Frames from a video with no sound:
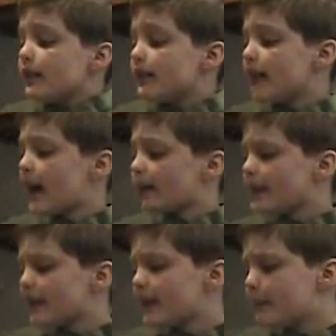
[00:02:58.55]
Now,
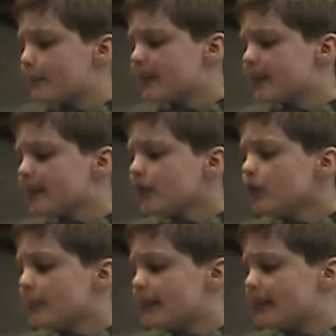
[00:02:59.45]
since the pea
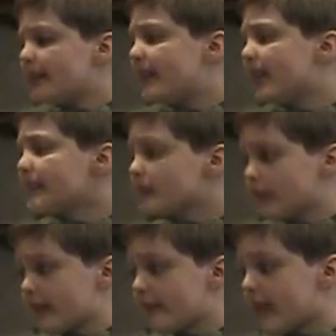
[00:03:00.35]
soup is denser than the